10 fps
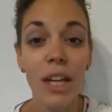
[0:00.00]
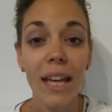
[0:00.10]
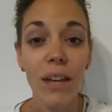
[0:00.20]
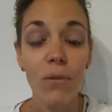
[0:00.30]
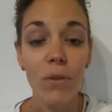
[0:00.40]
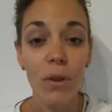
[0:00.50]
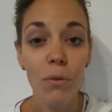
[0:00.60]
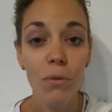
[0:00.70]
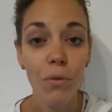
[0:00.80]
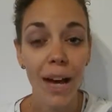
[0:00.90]
if you
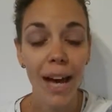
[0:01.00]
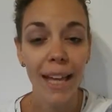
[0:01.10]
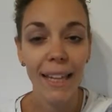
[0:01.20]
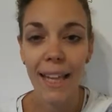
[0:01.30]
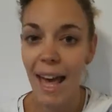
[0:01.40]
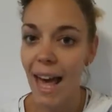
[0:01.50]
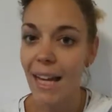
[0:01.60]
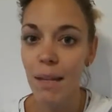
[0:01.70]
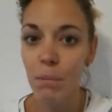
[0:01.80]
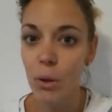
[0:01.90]
find
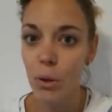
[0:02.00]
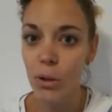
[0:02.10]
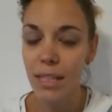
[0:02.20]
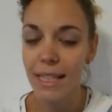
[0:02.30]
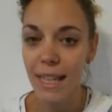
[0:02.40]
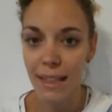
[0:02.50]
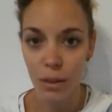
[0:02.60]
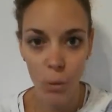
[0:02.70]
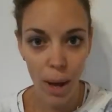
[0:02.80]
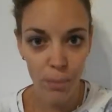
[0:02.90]
any books in
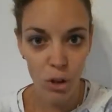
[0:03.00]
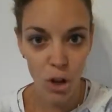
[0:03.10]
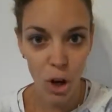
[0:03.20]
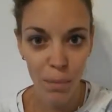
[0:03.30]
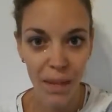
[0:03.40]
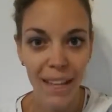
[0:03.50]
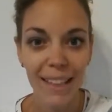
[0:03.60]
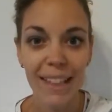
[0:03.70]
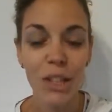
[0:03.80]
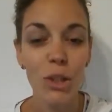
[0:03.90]
the web shop
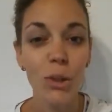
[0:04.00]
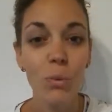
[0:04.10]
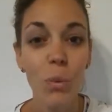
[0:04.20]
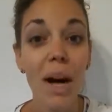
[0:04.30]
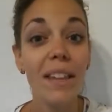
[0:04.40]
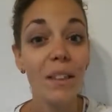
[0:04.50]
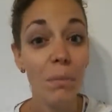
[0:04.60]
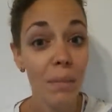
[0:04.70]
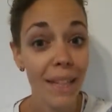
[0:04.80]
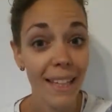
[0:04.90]
that you want
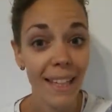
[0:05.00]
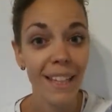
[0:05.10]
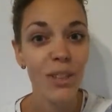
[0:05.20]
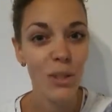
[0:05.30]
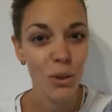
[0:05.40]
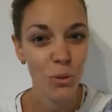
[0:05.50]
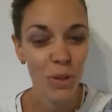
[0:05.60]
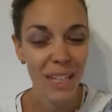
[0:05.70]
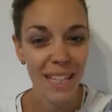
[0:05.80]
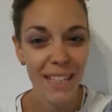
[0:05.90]
me to
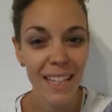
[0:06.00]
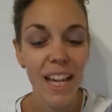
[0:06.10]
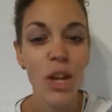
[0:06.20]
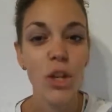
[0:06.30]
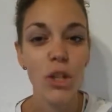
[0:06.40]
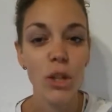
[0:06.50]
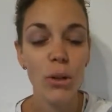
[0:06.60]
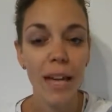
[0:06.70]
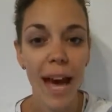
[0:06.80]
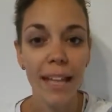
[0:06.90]
read, you
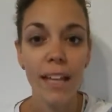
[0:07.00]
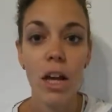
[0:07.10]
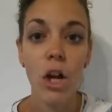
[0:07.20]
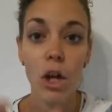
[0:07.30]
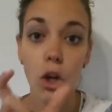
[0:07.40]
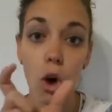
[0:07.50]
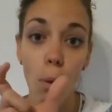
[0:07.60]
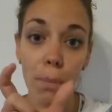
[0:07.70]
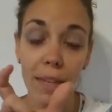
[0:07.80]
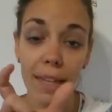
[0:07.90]
can
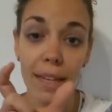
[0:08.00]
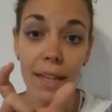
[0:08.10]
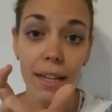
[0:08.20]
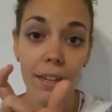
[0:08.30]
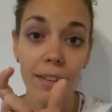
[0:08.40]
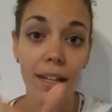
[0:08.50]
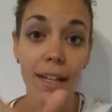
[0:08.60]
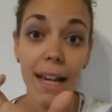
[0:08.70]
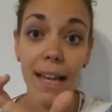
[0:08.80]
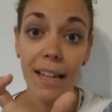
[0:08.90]
copy the
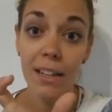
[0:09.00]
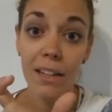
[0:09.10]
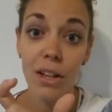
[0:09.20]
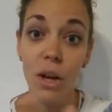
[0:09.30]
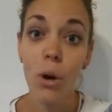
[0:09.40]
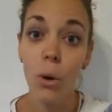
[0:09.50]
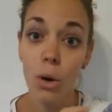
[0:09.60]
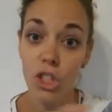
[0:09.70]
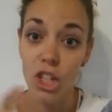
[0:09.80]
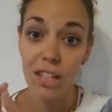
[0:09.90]
link
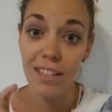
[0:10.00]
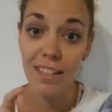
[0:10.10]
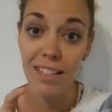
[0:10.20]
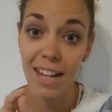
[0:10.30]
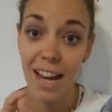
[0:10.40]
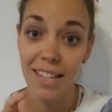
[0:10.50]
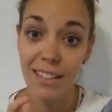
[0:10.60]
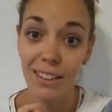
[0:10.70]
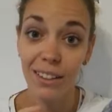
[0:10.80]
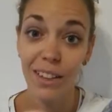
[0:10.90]
or just the
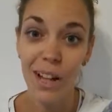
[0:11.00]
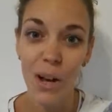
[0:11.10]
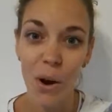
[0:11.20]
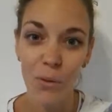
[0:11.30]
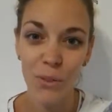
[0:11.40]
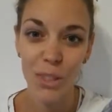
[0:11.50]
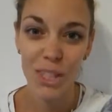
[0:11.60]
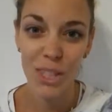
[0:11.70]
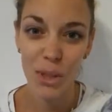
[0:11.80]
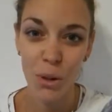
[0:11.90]
title of the
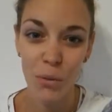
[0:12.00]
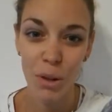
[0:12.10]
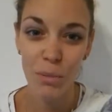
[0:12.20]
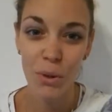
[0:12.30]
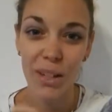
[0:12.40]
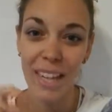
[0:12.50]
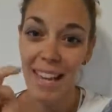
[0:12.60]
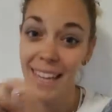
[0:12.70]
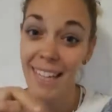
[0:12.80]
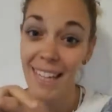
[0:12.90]
storybook
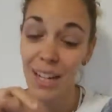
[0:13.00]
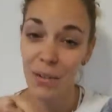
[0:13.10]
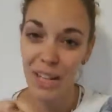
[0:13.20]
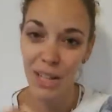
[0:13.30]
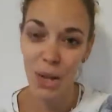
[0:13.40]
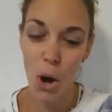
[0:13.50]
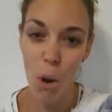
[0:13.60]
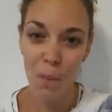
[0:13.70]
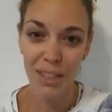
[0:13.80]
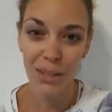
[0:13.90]
here in a
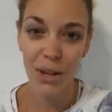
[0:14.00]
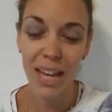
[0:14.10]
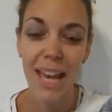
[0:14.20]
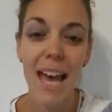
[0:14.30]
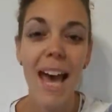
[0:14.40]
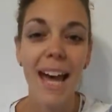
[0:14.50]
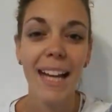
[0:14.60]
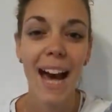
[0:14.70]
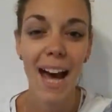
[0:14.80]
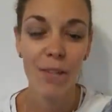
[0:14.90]
comment, okay? And
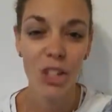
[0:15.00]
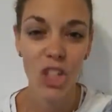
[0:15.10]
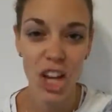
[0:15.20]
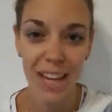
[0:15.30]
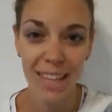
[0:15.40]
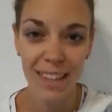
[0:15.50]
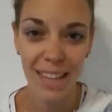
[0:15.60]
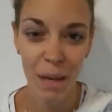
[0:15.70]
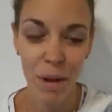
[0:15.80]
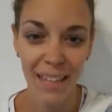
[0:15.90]
I will check it
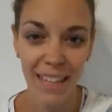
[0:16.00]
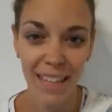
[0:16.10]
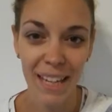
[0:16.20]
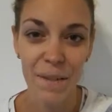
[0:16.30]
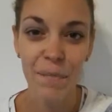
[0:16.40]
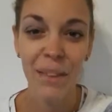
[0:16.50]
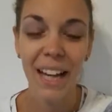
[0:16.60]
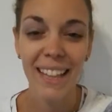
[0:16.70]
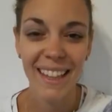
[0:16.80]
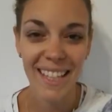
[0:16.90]
day by day,
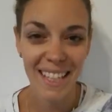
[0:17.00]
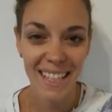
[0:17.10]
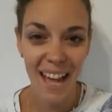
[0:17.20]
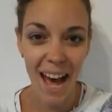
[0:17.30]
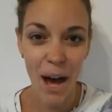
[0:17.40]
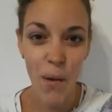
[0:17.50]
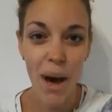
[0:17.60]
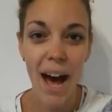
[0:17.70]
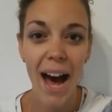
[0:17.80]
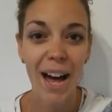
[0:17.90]
and this is how
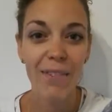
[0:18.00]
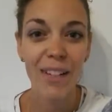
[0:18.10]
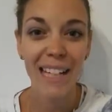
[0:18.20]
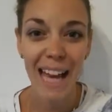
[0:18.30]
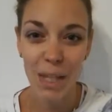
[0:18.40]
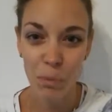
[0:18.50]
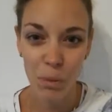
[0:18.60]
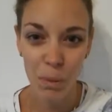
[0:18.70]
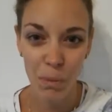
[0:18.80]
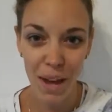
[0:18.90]
I will get
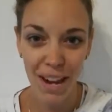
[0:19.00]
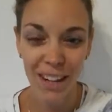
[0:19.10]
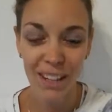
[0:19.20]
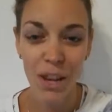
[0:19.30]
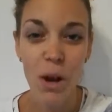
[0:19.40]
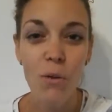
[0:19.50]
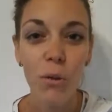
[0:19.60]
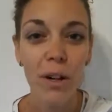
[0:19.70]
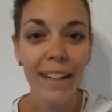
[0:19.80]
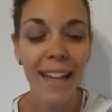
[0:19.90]
prepared
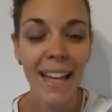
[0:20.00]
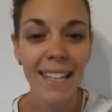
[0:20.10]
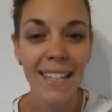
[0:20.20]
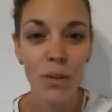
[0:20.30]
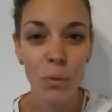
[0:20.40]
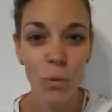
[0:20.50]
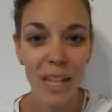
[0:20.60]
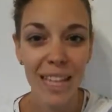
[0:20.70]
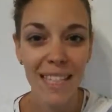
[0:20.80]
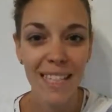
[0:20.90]
for next
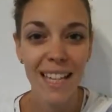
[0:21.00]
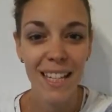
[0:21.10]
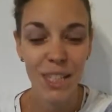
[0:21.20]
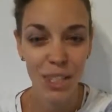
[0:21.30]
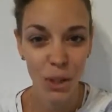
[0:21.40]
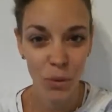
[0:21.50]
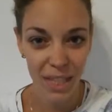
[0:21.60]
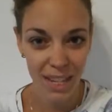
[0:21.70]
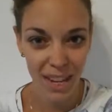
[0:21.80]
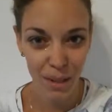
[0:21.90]
week's story
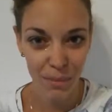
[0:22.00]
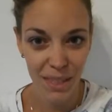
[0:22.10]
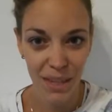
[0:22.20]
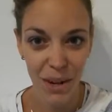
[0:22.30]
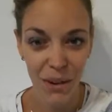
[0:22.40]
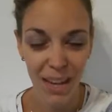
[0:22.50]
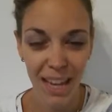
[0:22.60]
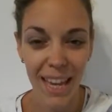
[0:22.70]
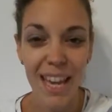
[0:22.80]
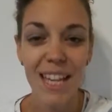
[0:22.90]
times,
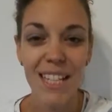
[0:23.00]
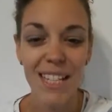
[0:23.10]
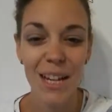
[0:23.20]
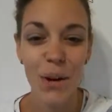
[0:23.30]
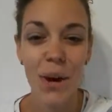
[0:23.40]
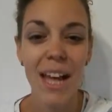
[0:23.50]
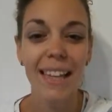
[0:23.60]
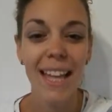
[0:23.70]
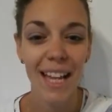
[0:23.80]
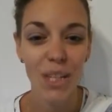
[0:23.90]
okay? So,
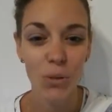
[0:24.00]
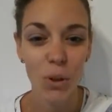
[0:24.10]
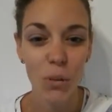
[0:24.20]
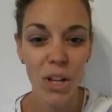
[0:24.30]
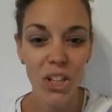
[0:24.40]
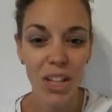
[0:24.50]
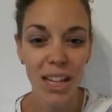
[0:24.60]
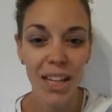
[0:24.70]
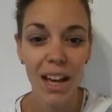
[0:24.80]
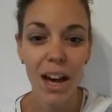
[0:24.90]
thanks for
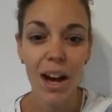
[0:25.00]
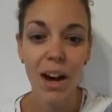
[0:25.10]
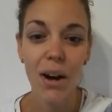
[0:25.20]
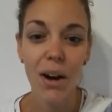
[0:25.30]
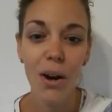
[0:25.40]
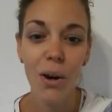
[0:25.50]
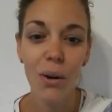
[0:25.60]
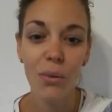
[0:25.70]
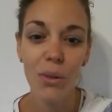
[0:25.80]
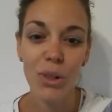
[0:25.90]
watching.
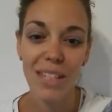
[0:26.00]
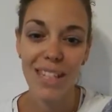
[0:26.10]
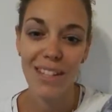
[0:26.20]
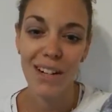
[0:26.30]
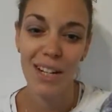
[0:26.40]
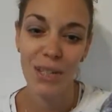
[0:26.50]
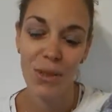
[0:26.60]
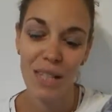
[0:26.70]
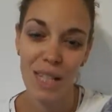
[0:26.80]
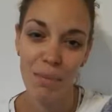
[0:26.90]
Oh, Rosie started to
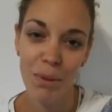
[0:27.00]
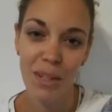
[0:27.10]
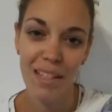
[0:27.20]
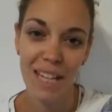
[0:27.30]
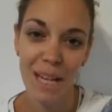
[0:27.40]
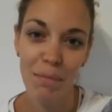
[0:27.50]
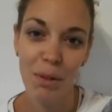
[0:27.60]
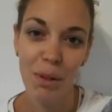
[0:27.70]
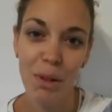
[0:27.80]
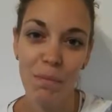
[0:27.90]
sleep on a
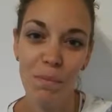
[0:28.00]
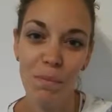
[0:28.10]
table.